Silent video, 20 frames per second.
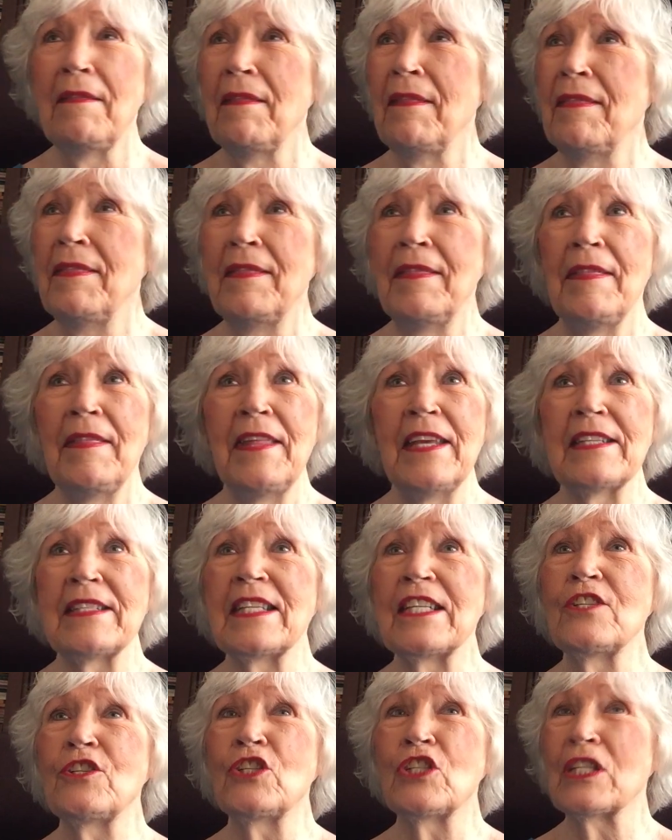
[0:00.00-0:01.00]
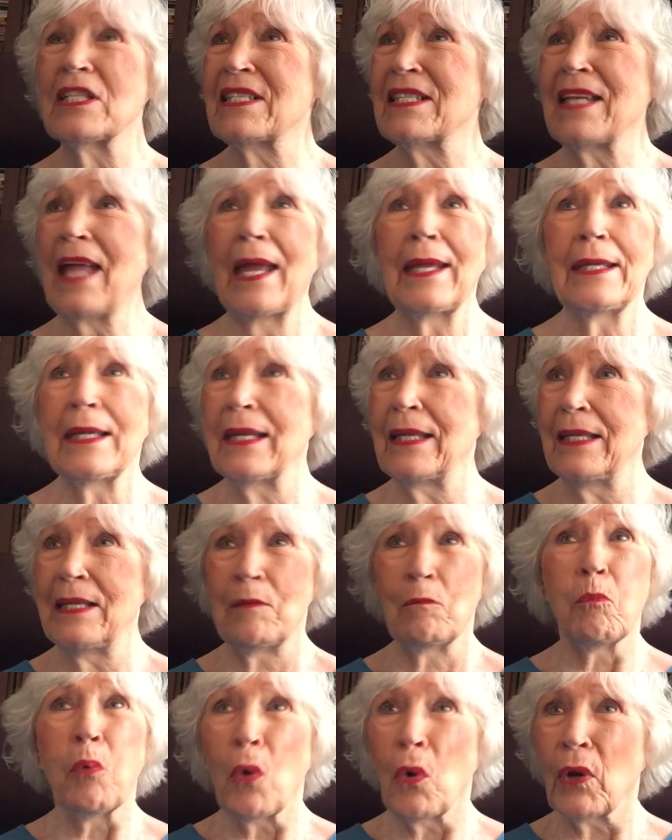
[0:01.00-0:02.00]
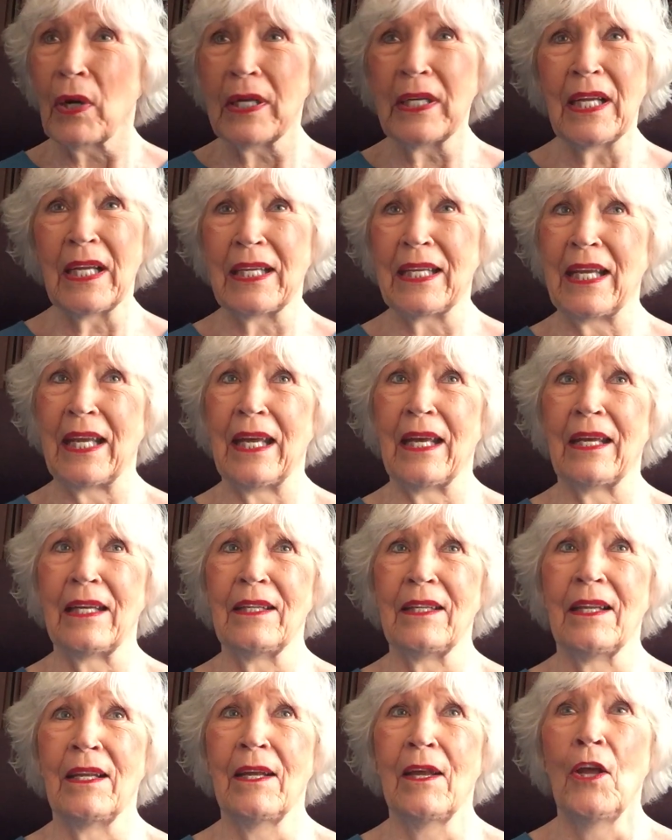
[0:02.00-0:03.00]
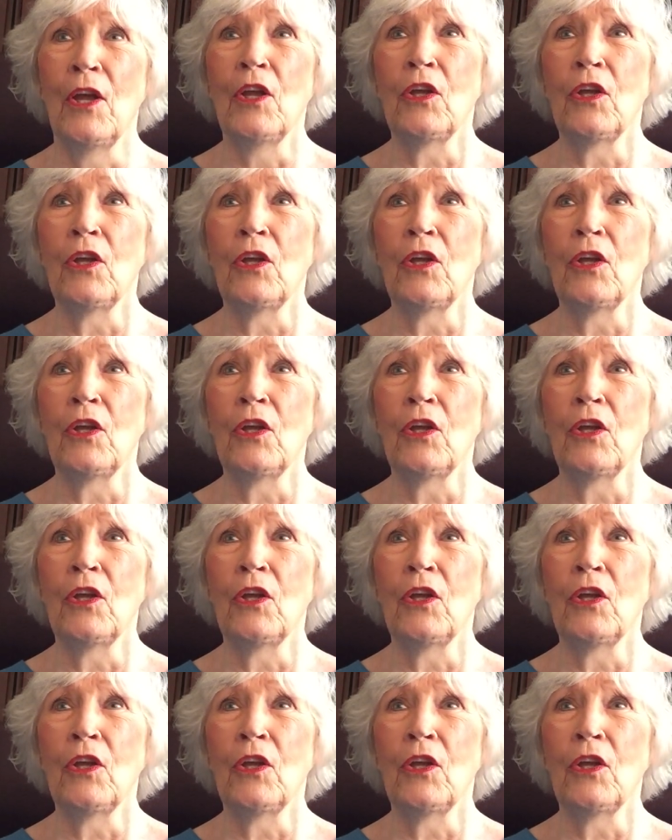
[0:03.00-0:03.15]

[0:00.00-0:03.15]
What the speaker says: this is just like getting born again.